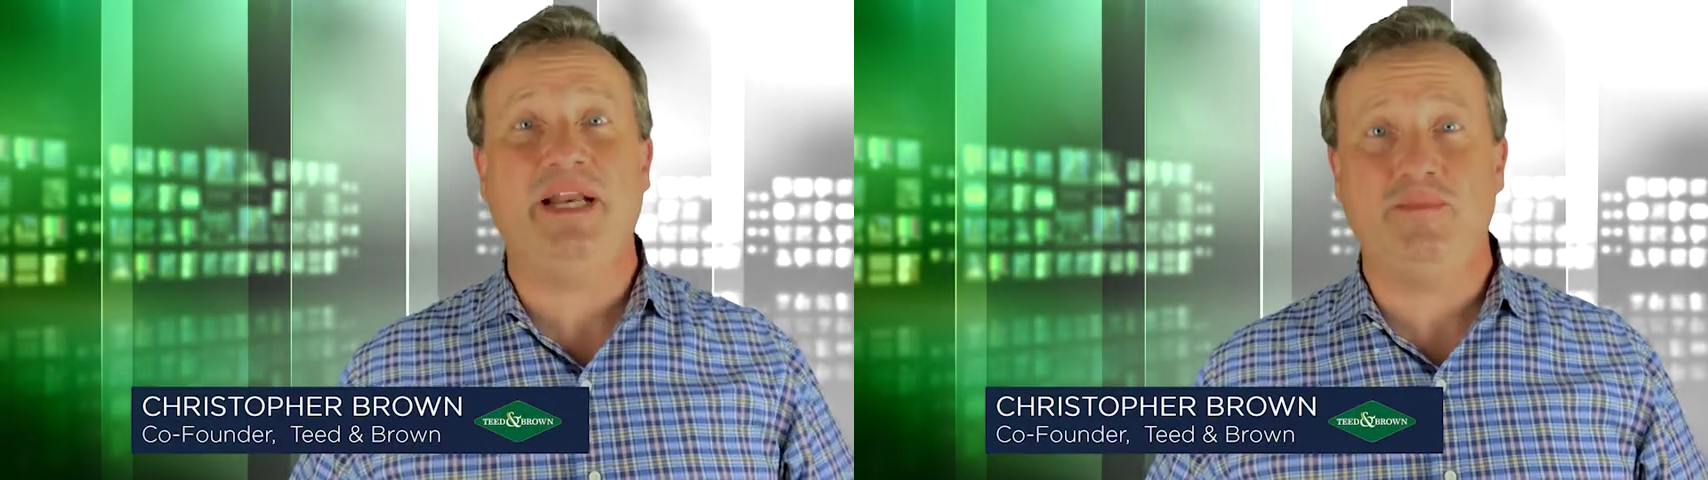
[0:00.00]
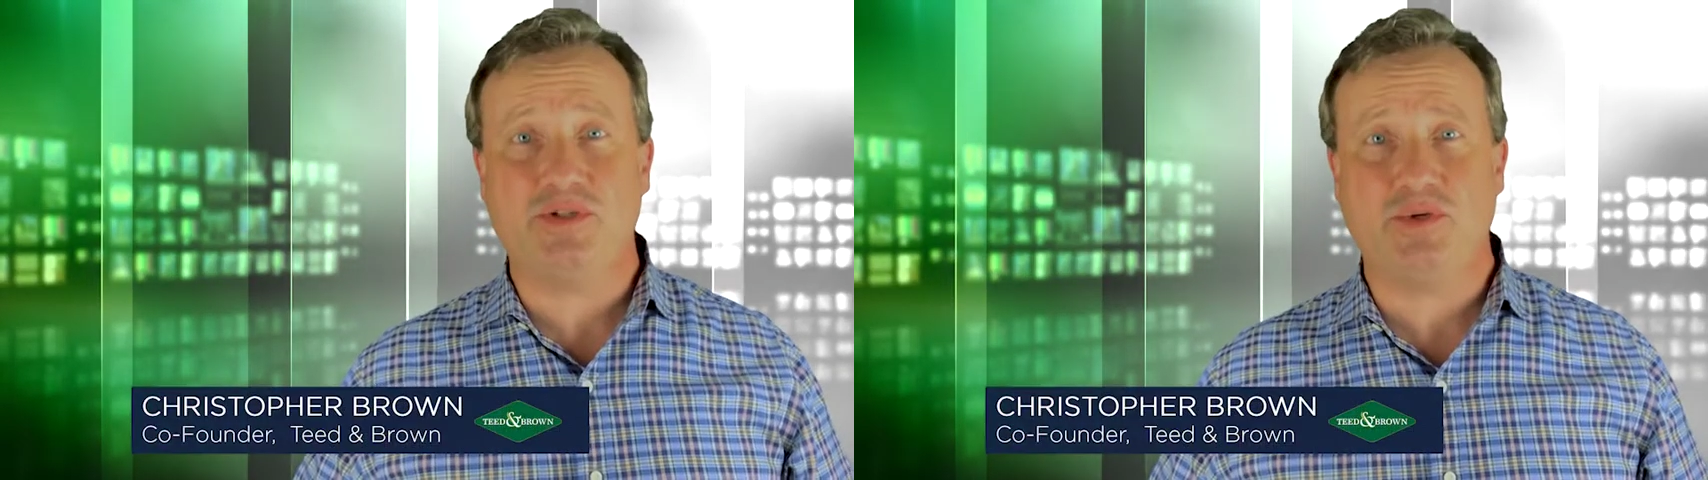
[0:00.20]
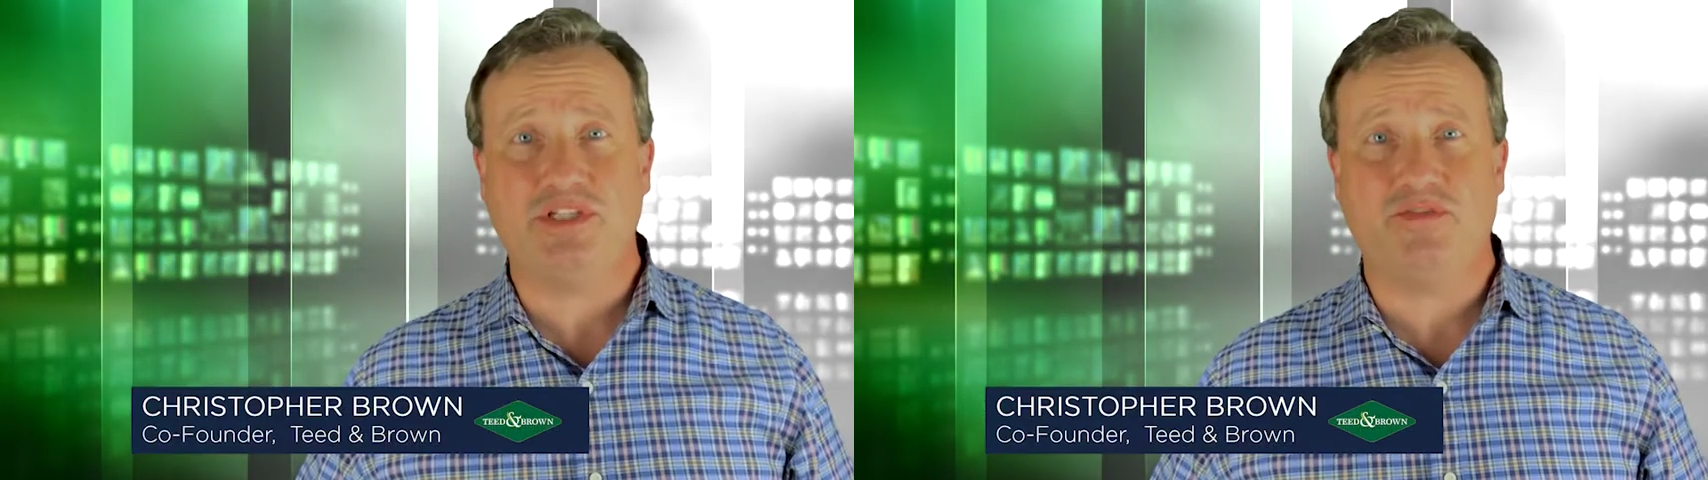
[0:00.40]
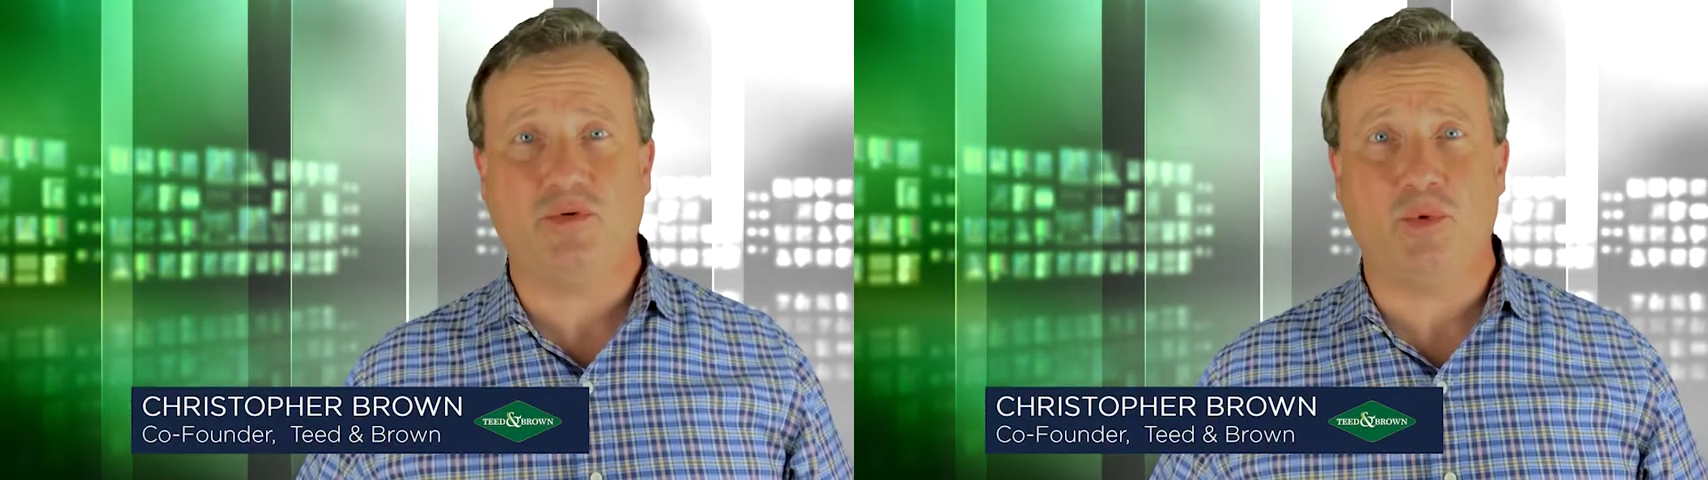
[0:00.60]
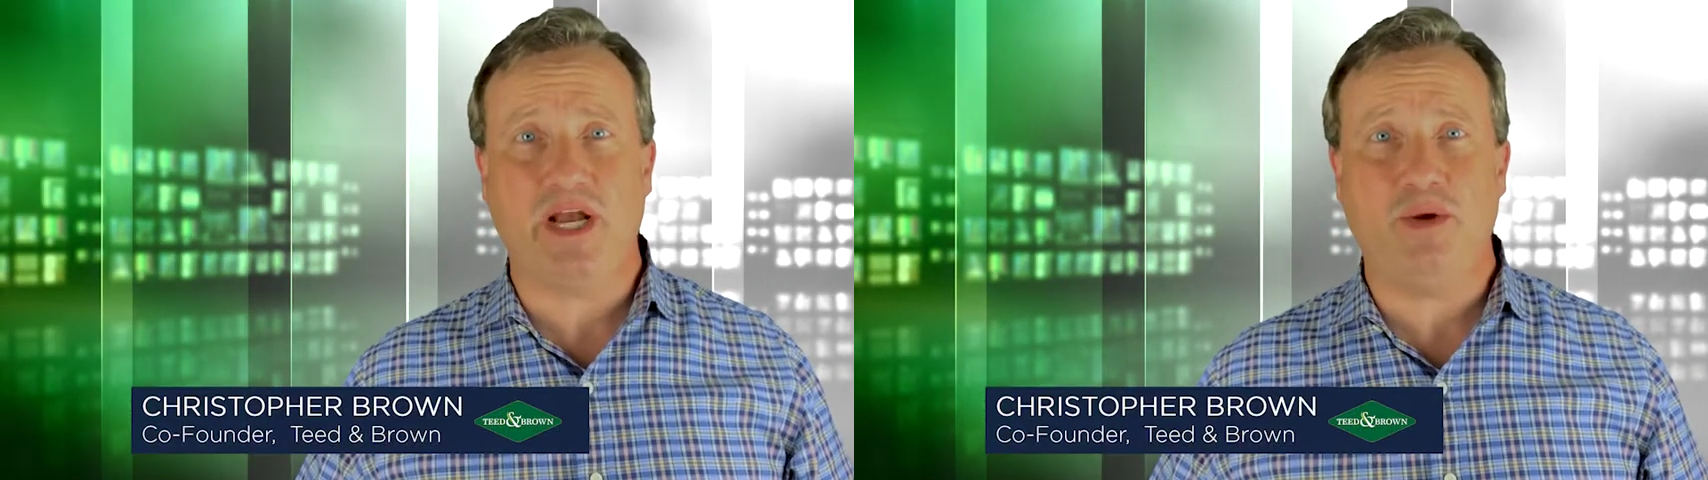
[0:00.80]
My name is
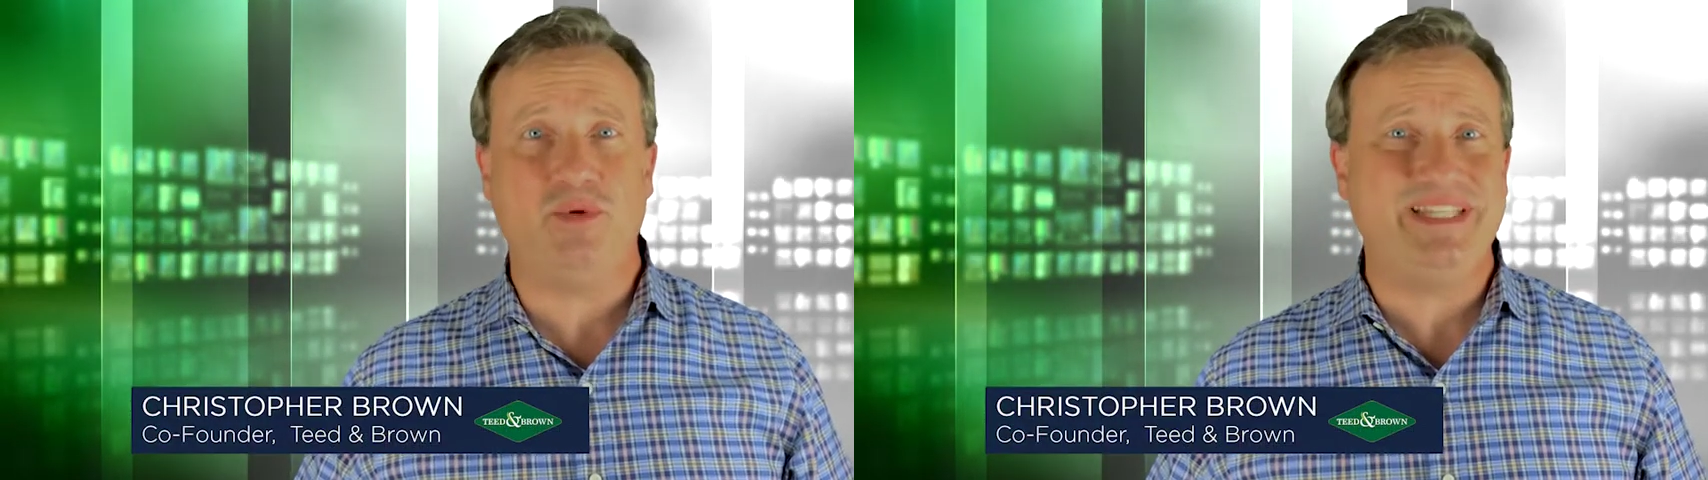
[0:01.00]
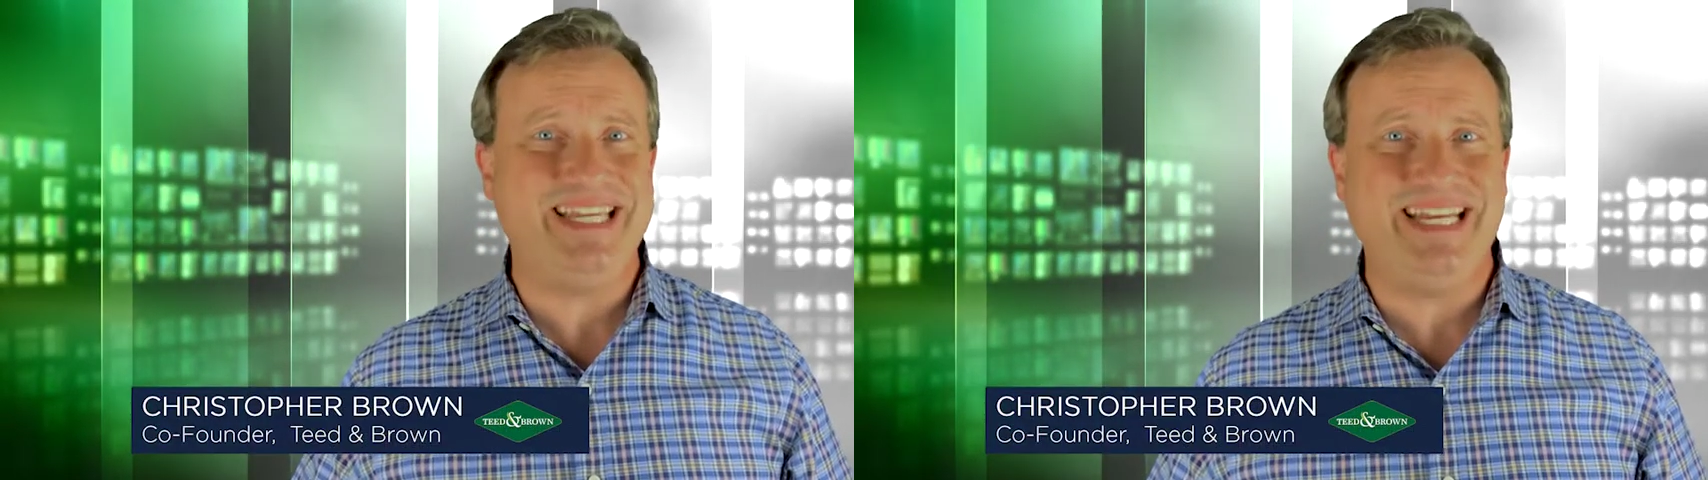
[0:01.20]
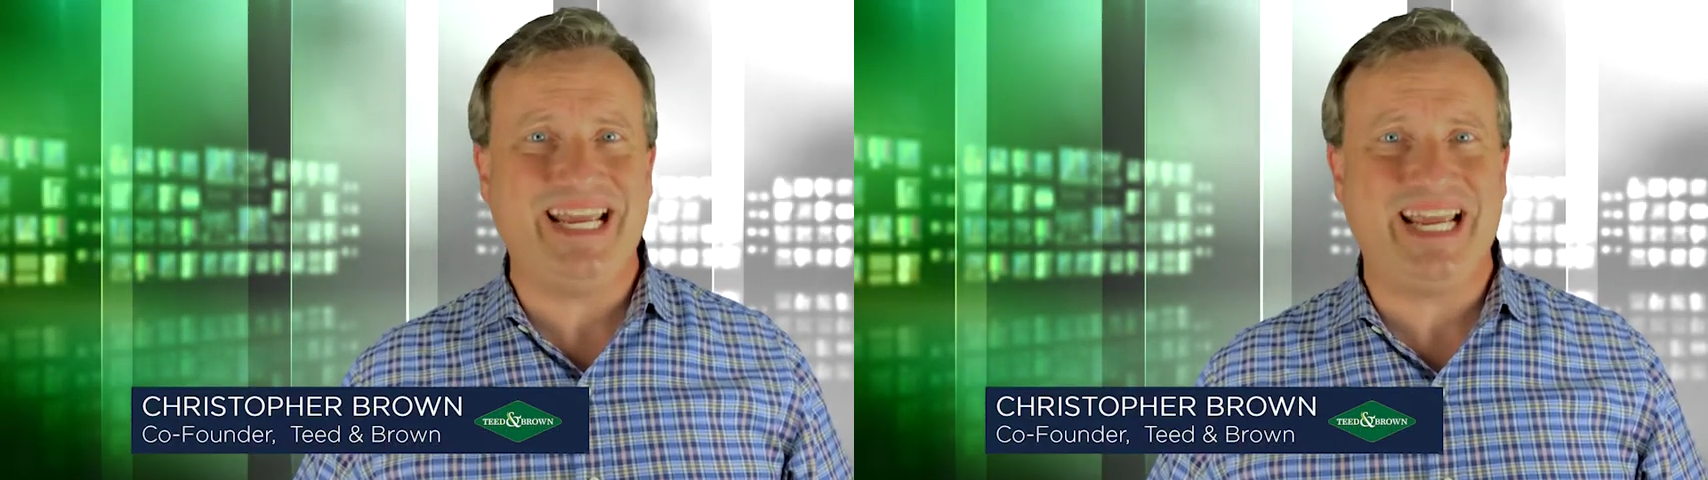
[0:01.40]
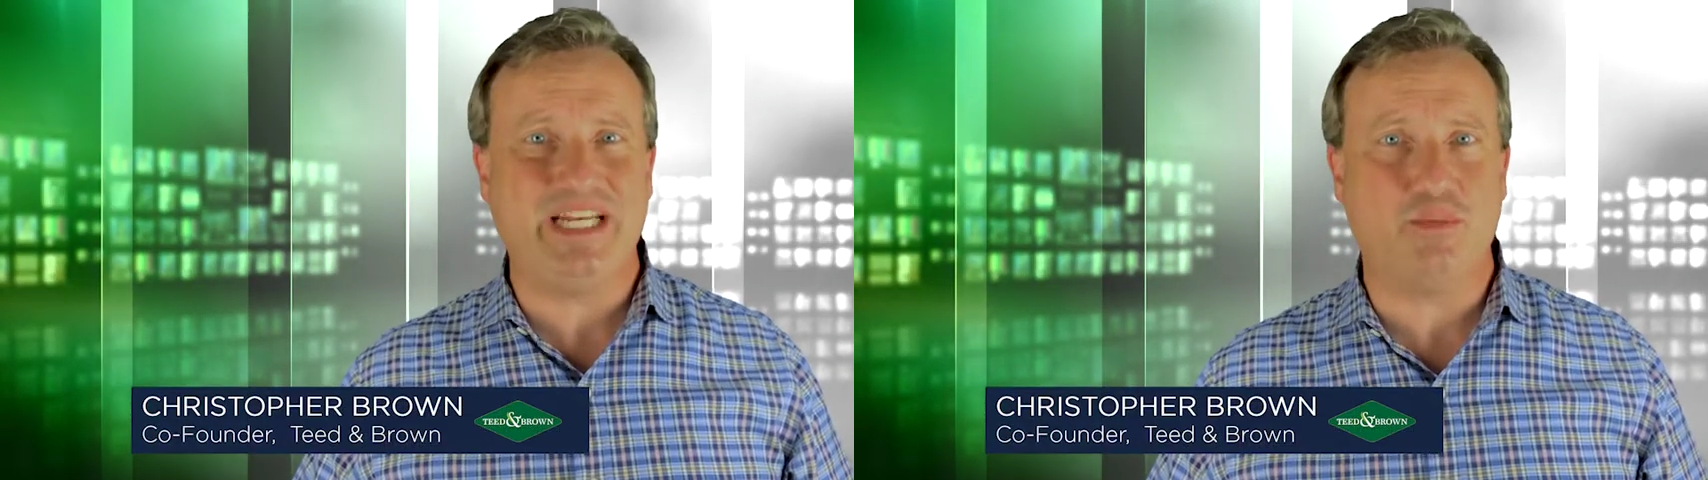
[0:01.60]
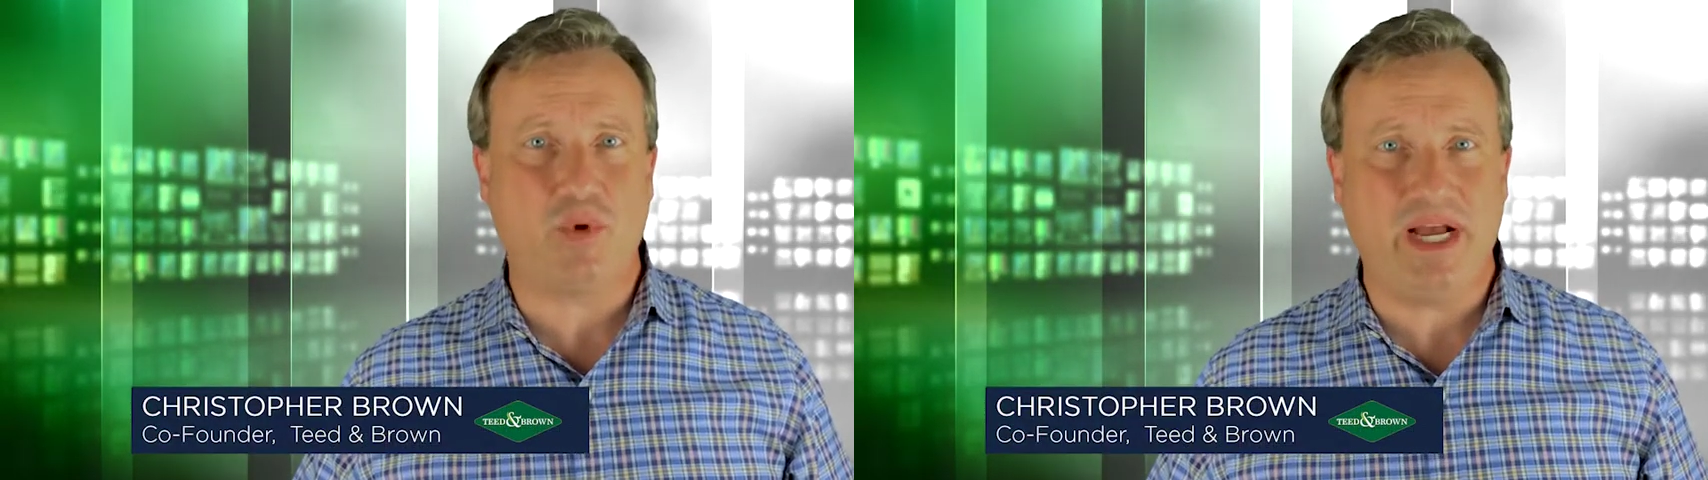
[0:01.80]
Christopher Brown with Teed
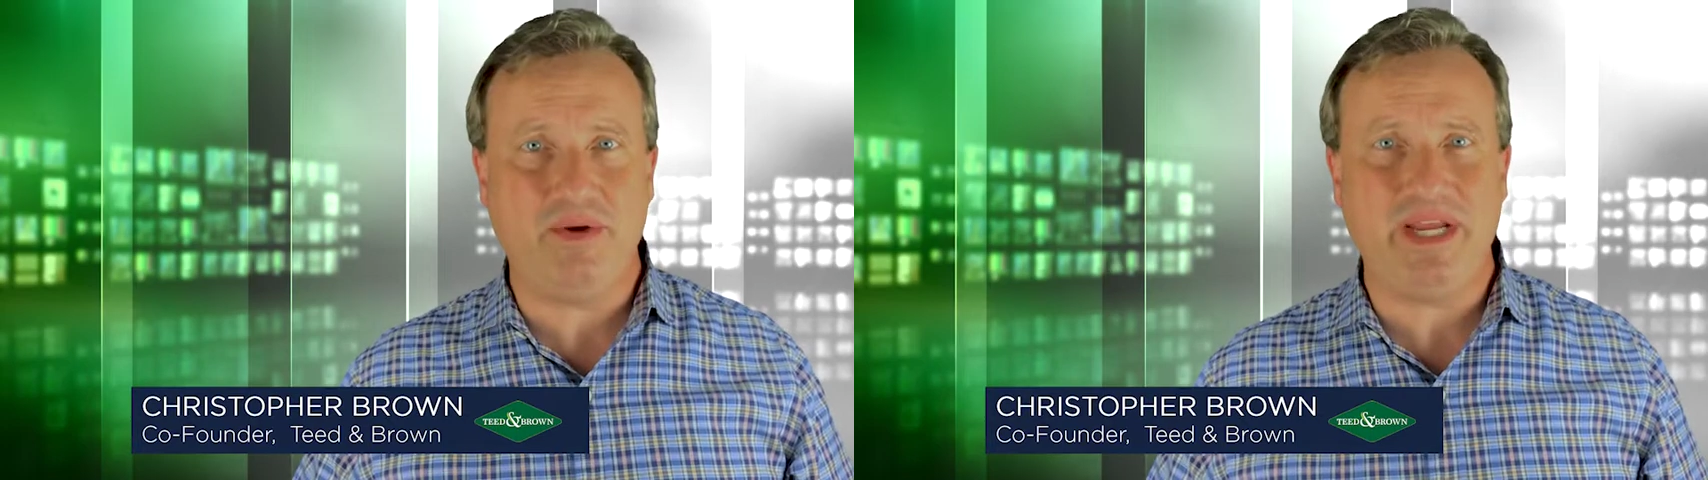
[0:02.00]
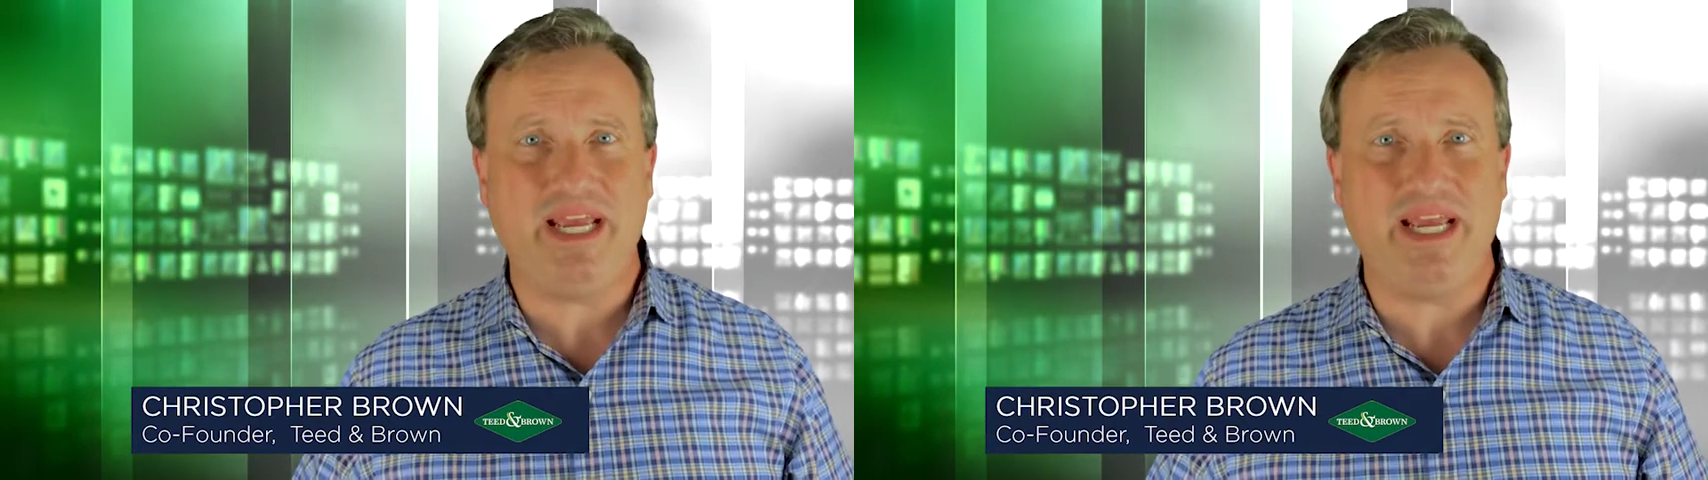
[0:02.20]
and Brown,